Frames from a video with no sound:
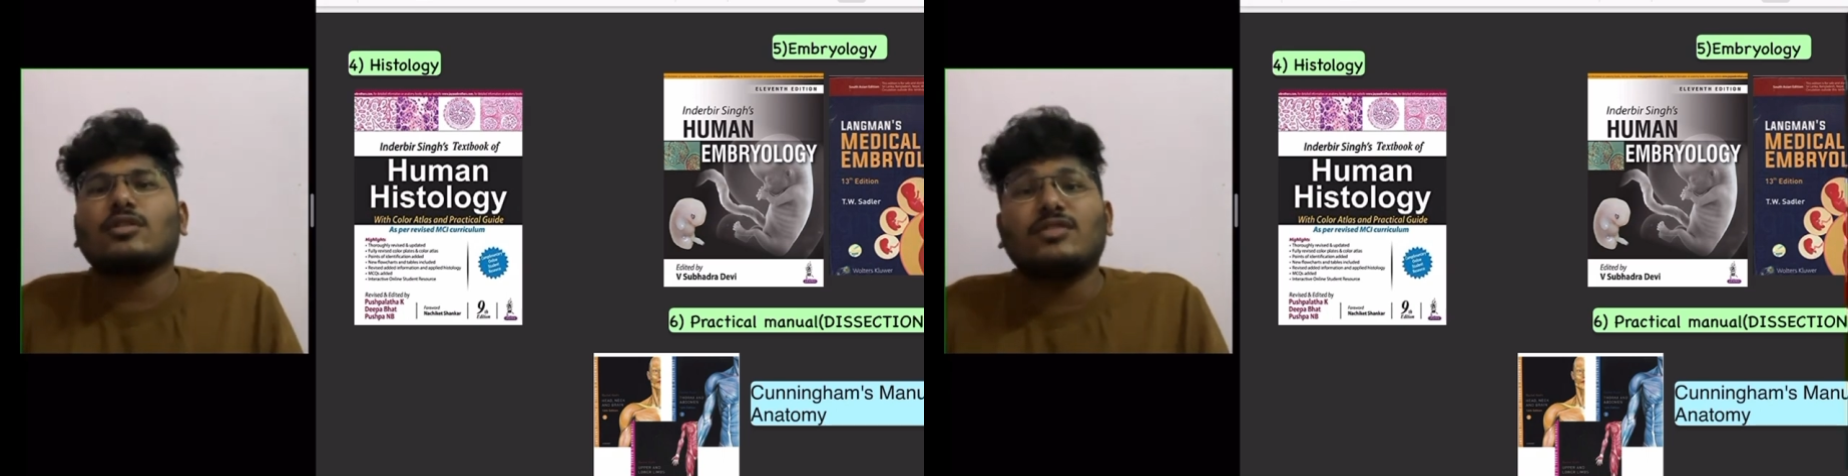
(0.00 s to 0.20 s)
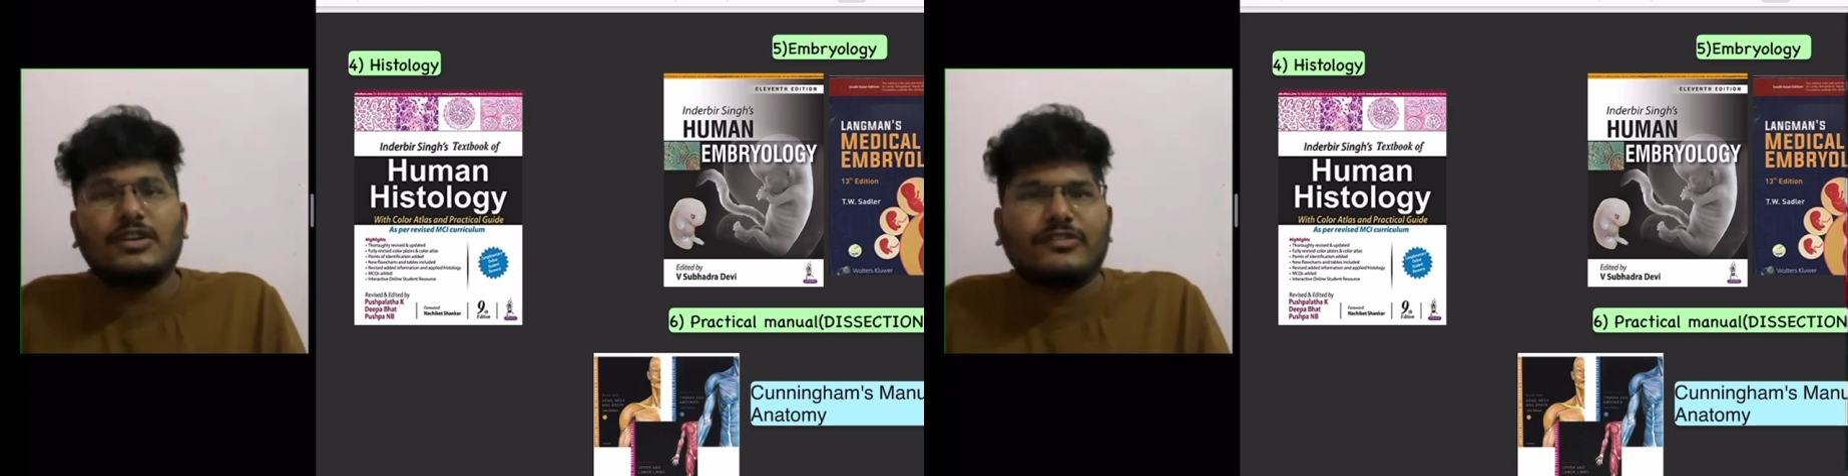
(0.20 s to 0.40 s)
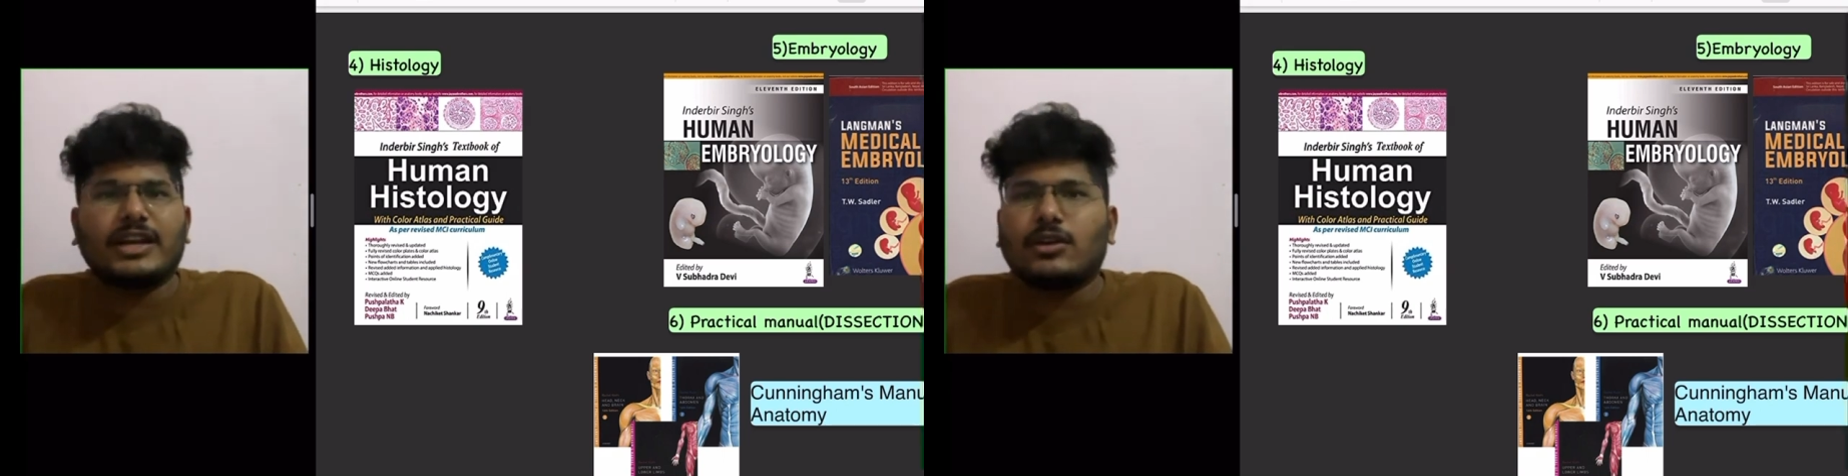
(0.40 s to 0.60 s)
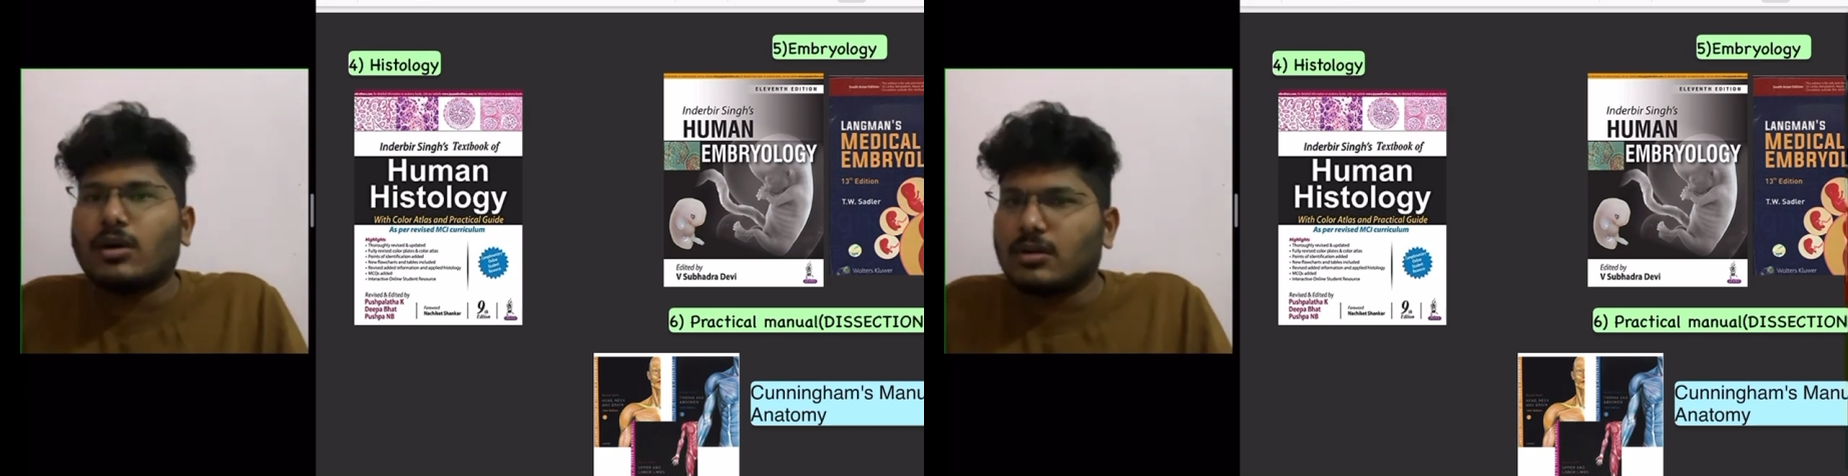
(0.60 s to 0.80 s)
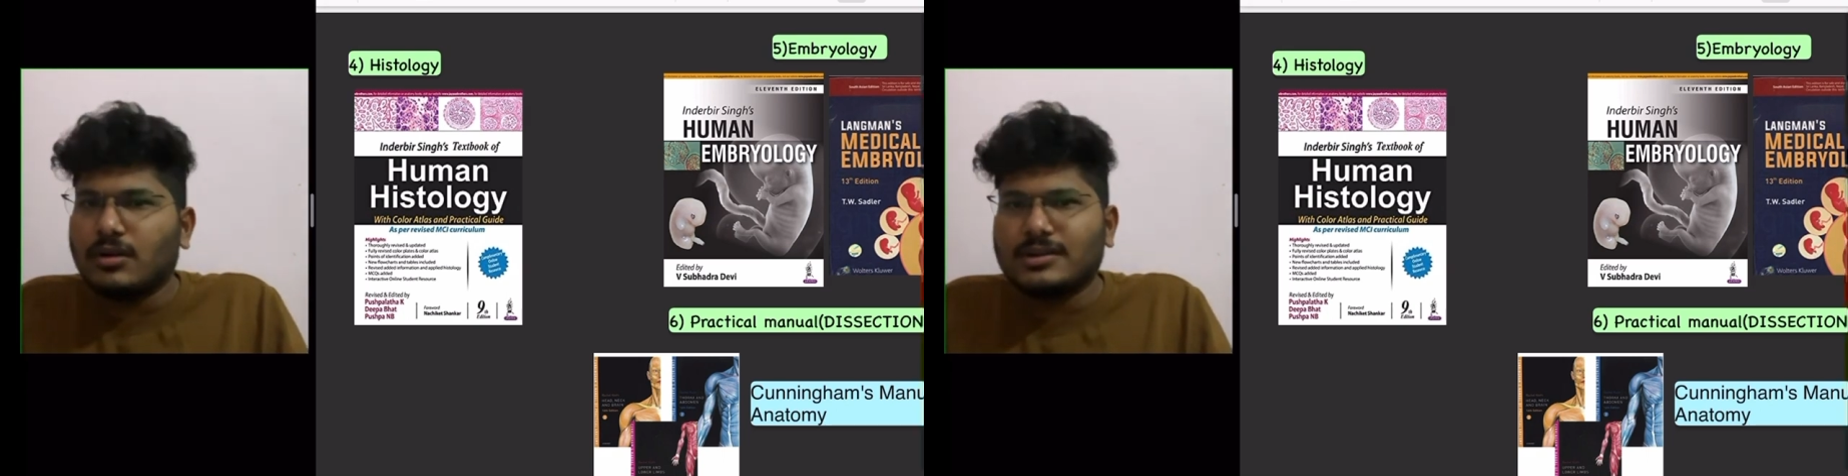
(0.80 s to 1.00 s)
of different
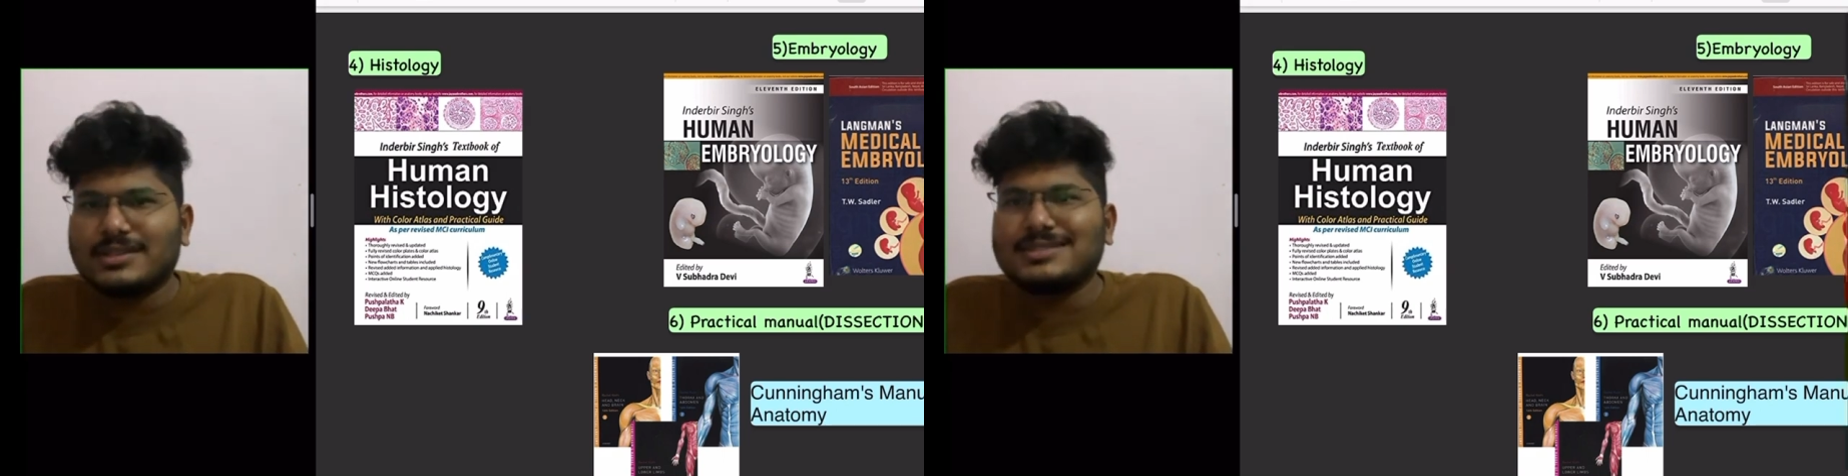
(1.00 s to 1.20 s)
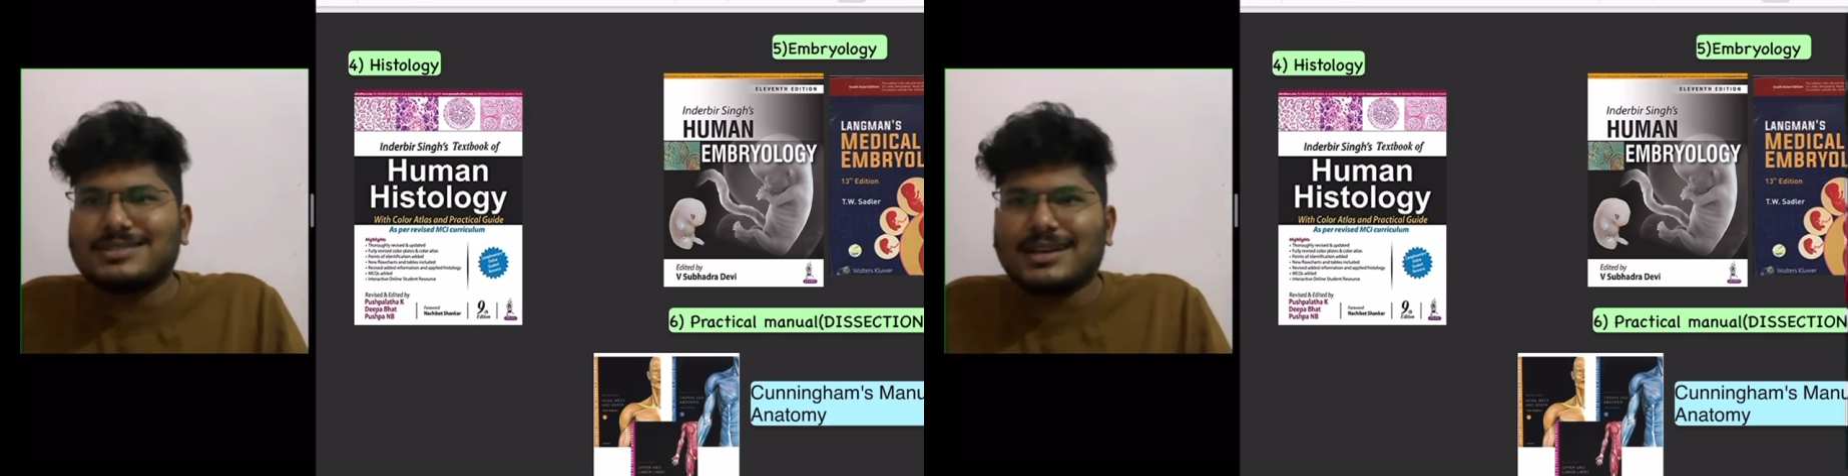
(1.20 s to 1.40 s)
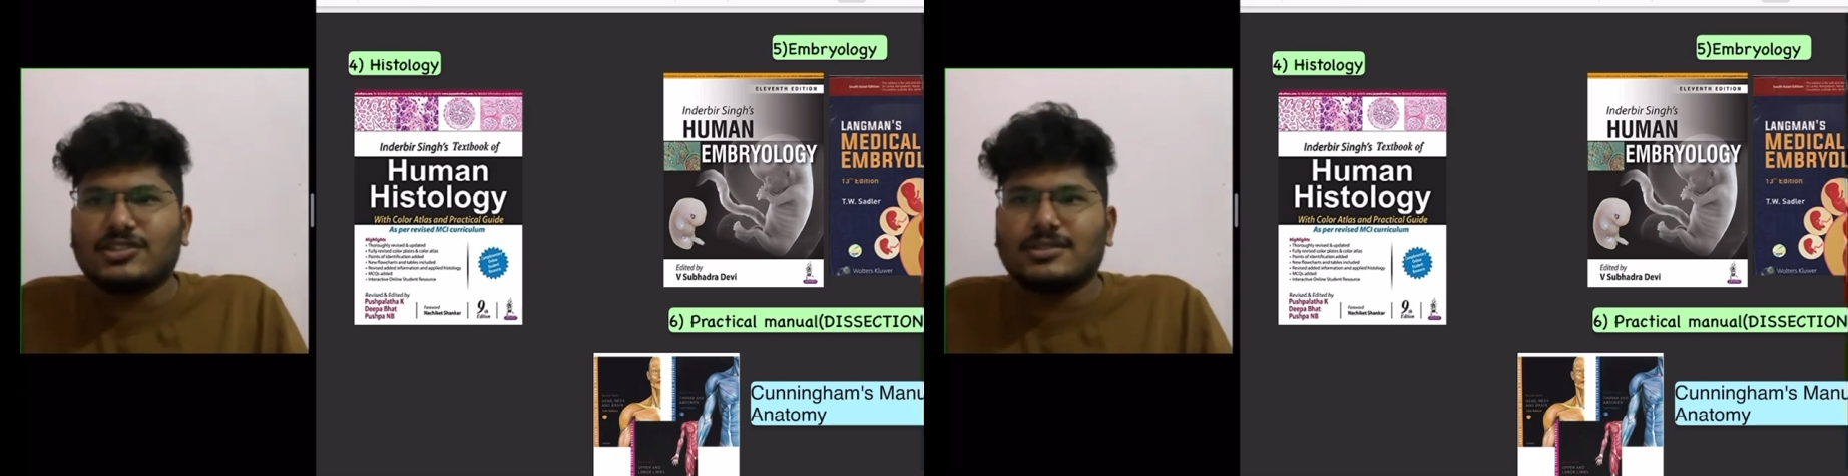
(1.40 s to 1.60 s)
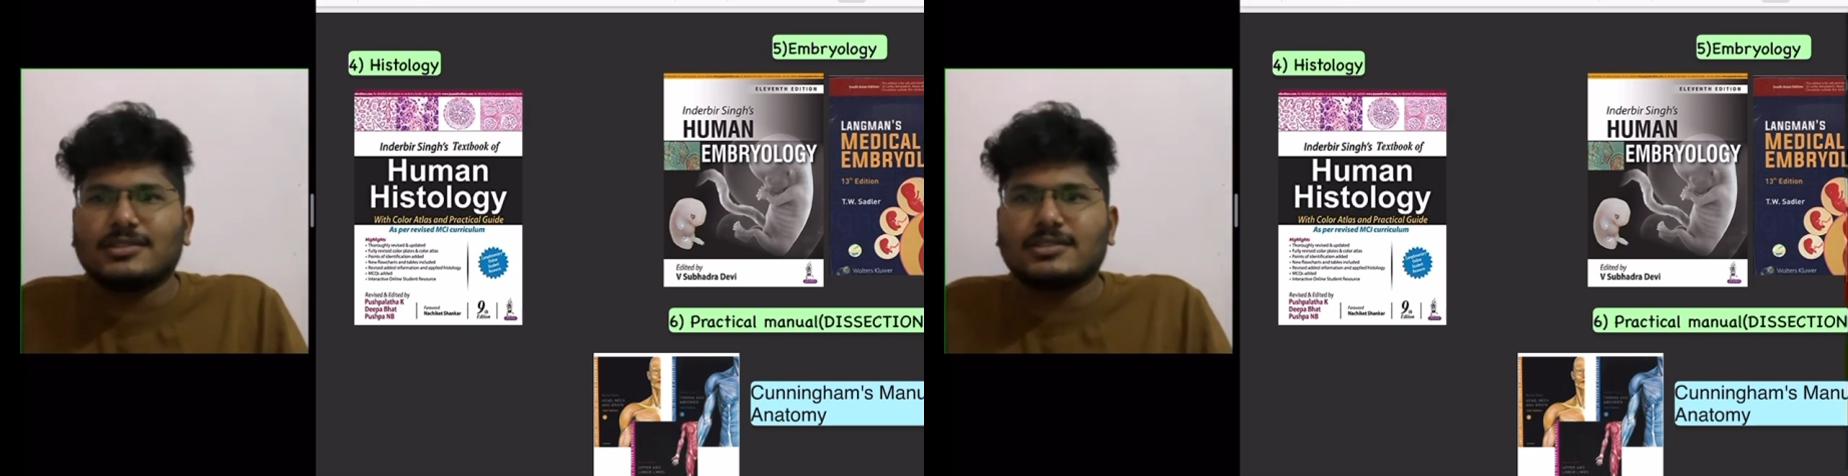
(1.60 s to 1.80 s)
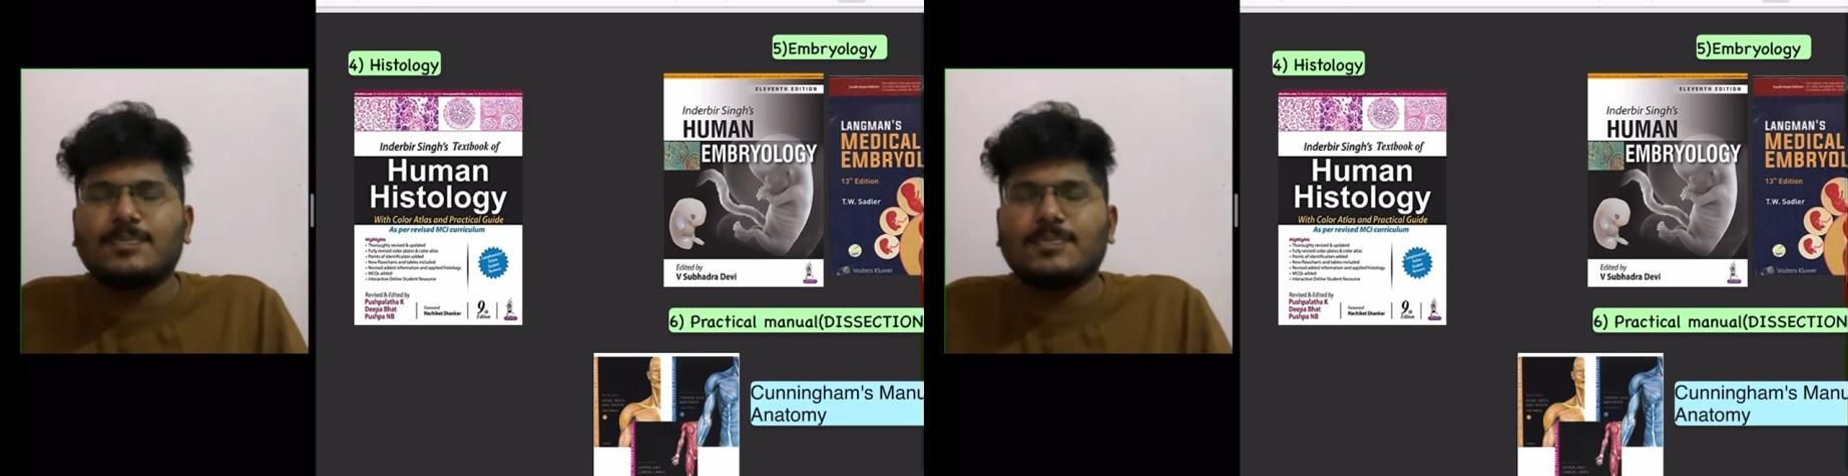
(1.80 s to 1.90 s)
organs and structures.